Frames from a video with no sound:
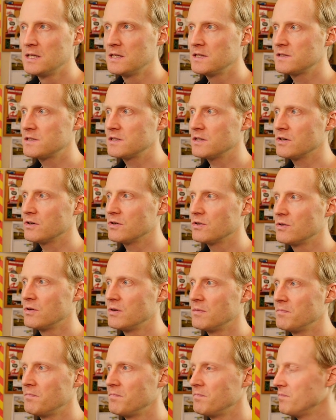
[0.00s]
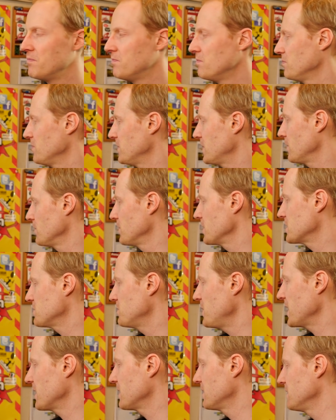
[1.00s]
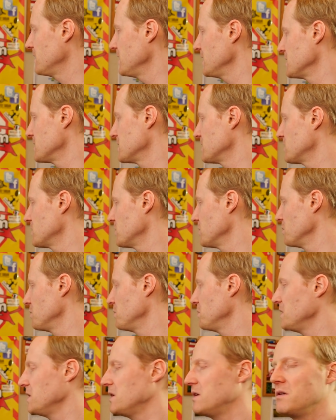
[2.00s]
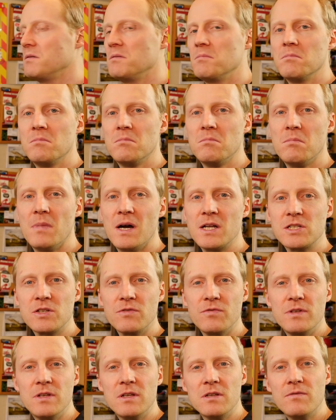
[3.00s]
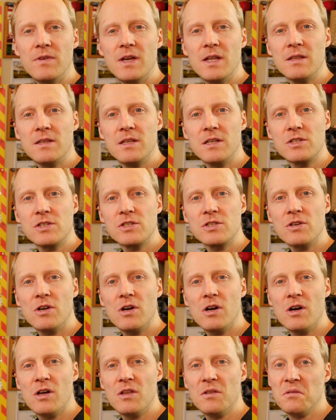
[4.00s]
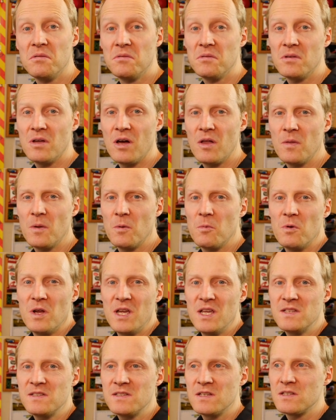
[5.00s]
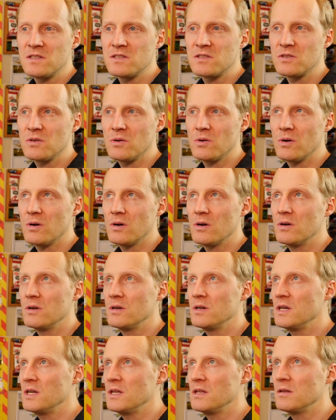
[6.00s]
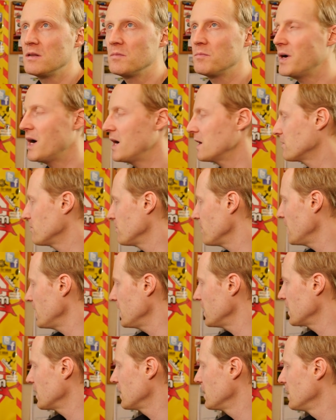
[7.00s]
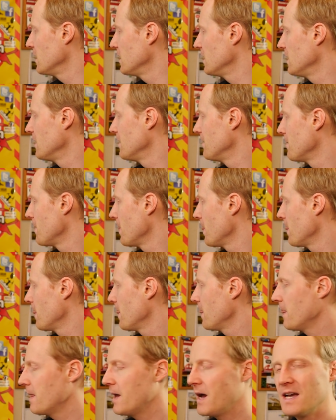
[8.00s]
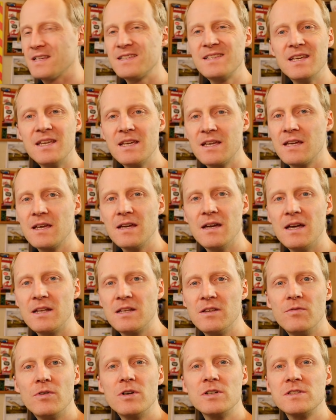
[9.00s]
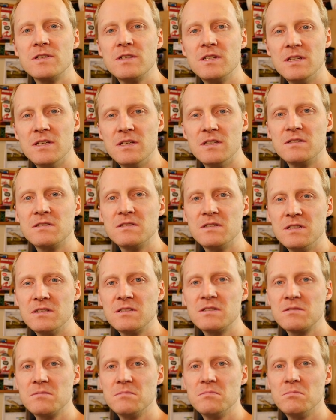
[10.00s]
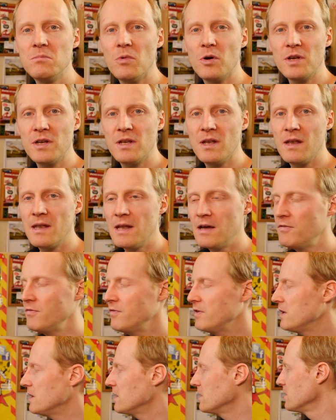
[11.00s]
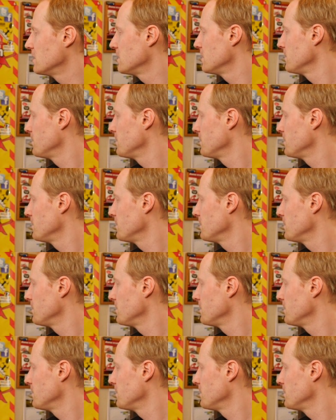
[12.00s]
So don't expect this to be much of an advantage on the races or in park flying. I think a diversity is more than enough here.